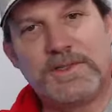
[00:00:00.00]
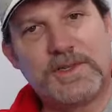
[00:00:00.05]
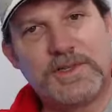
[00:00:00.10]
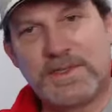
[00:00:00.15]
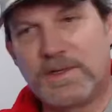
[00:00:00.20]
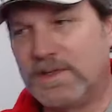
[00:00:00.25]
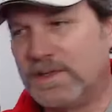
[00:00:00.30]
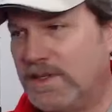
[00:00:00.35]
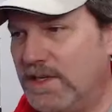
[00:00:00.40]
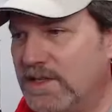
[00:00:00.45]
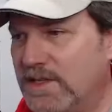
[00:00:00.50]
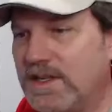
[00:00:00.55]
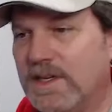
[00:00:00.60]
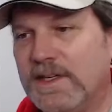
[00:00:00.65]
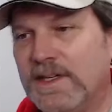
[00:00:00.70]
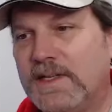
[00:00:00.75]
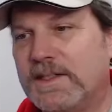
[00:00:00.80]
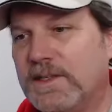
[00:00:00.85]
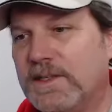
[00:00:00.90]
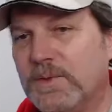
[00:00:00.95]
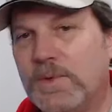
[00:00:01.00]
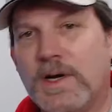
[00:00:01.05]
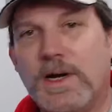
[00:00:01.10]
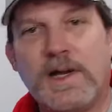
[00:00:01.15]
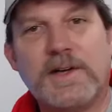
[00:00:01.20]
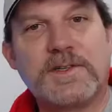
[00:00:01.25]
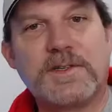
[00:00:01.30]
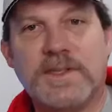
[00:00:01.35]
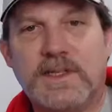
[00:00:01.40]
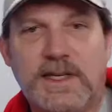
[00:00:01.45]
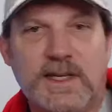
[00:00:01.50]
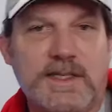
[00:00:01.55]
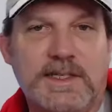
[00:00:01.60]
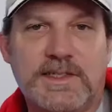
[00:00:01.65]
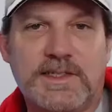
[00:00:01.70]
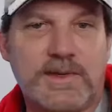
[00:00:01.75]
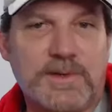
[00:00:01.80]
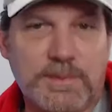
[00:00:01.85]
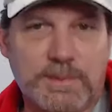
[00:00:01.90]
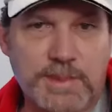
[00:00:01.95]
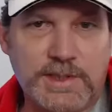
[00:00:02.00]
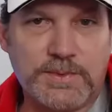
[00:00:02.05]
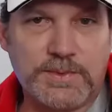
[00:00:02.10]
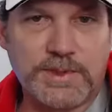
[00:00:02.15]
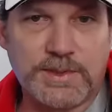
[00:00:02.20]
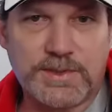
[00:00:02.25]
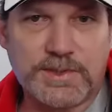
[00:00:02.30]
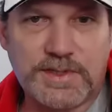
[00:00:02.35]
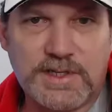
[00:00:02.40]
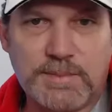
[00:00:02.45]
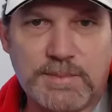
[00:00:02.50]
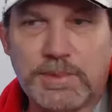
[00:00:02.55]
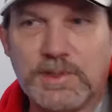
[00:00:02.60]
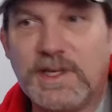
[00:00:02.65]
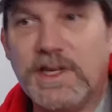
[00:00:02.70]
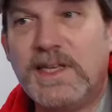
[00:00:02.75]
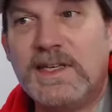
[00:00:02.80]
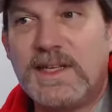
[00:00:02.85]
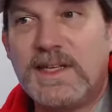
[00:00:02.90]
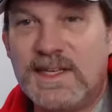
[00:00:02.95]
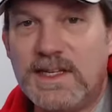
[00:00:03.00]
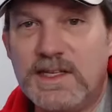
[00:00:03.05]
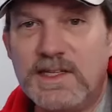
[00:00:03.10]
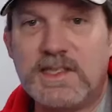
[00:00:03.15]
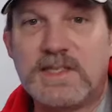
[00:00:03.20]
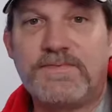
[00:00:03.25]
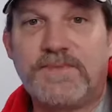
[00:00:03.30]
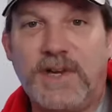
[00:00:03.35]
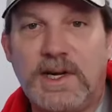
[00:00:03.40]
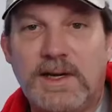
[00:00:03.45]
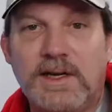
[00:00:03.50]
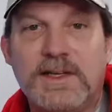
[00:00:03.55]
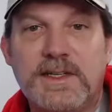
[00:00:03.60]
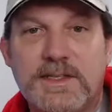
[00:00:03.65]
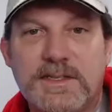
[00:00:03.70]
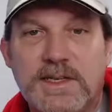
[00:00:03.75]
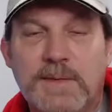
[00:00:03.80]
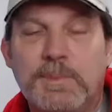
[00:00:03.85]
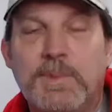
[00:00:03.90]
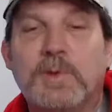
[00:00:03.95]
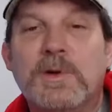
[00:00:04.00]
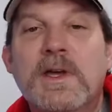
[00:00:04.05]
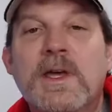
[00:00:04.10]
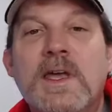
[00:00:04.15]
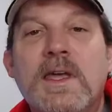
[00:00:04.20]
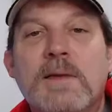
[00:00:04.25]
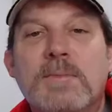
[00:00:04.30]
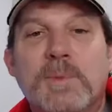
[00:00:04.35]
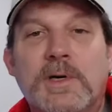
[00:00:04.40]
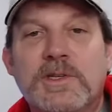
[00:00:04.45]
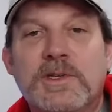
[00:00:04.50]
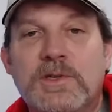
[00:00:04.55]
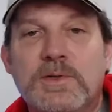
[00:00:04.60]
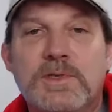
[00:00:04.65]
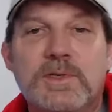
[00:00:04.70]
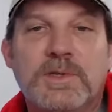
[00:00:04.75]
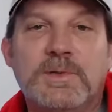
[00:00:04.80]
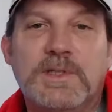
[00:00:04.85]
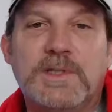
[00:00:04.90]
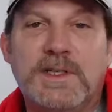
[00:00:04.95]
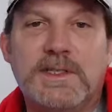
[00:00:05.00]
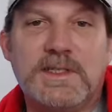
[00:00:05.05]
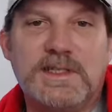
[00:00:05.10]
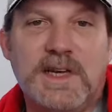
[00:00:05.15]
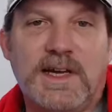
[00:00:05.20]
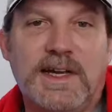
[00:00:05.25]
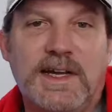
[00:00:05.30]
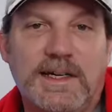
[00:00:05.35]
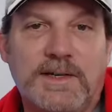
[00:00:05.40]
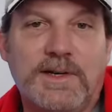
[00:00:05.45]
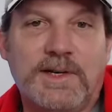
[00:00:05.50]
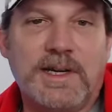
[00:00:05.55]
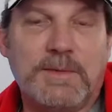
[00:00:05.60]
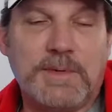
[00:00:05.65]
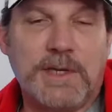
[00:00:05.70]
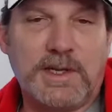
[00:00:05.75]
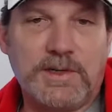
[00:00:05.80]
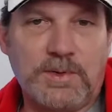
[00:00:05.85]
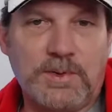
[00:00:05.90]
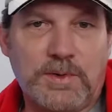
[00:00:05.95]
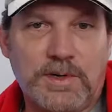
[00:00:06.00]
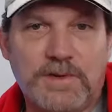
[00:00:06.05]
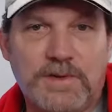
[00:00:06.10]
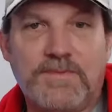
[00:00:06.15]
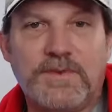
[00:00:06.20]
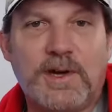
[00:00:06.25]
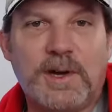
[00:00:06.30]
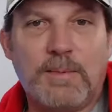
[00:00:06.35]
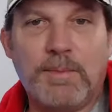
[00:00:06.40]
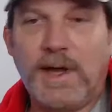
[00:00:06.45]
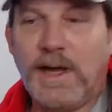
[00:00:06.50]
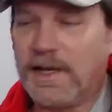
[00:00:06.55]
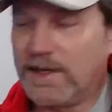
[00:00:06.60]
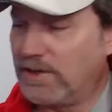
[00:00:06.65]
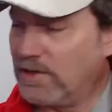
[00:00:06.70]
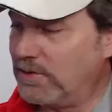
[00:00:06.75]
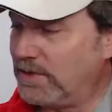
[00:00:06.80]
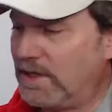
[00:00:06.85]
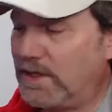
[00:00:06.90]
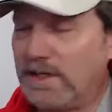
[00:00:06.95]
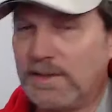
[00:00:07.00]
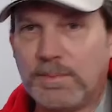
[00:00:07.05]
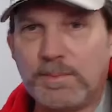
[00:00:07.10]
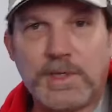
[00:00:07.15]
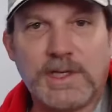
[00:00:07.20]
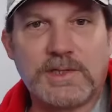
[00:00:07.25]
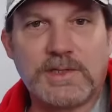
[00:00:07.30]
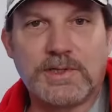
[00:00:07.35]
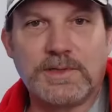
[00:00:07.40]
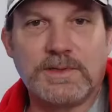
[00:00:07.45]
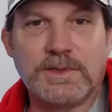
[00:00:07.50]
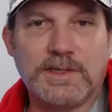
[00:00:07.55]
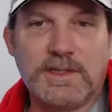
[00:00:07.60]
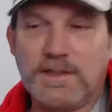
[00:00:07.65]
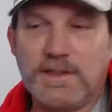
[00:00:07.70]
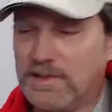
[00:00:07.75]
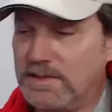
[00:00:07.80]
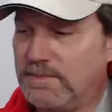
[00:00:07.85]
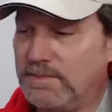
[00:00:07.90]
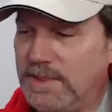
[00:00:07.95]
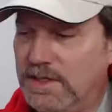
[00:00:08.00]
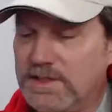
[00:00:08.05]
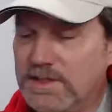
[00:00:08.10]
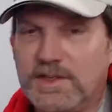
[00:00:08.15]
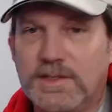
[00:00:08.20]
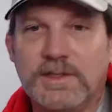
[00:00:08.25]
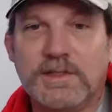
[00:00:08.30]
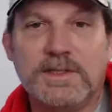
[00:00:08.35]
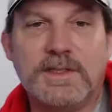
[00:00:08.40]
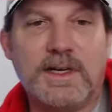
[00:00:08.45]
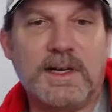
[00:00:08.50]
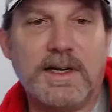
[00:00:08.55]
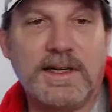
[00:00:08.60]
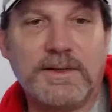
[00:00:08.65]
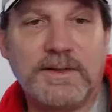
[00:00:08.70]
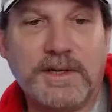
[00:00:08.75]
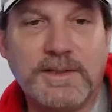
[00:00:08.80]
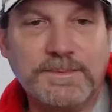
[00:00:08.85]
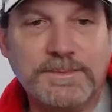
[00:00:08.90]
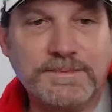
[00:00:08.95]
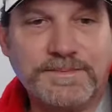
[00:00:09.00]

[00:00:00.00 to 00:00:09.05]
just disconnecting wires thinking it's going to be real simple. It is fairly simple, but you do need a diagram in order to fall back on, and a picture is a good diagram.